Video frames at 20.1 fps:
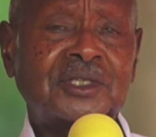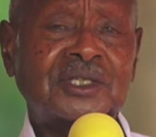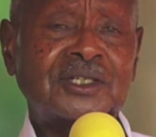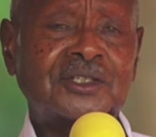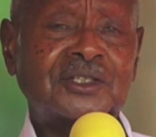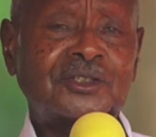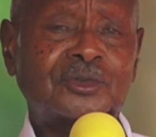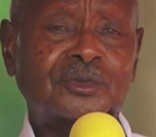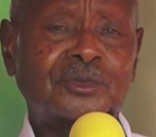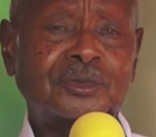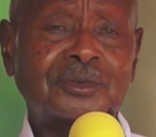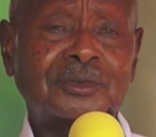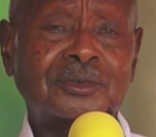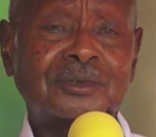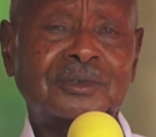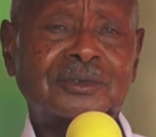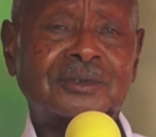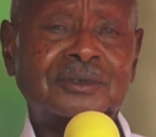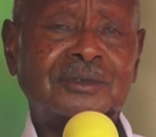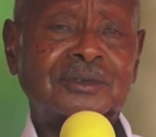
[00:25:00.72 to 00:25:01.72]
else to
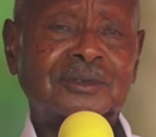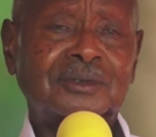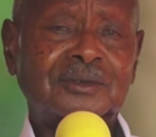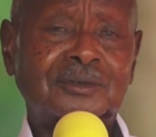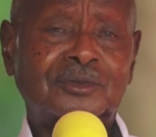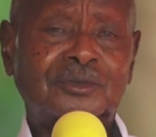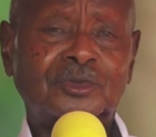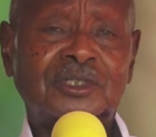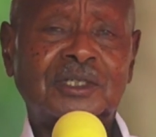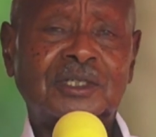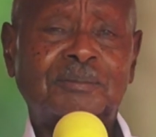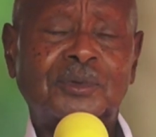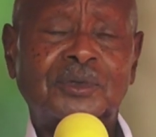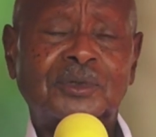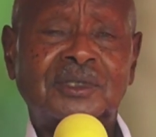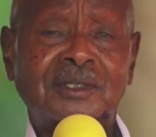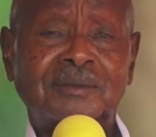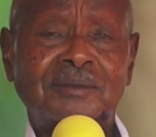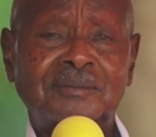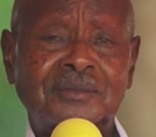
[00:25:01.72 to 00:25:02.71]
support
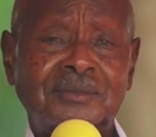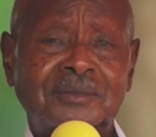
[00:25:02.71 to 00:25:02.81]
them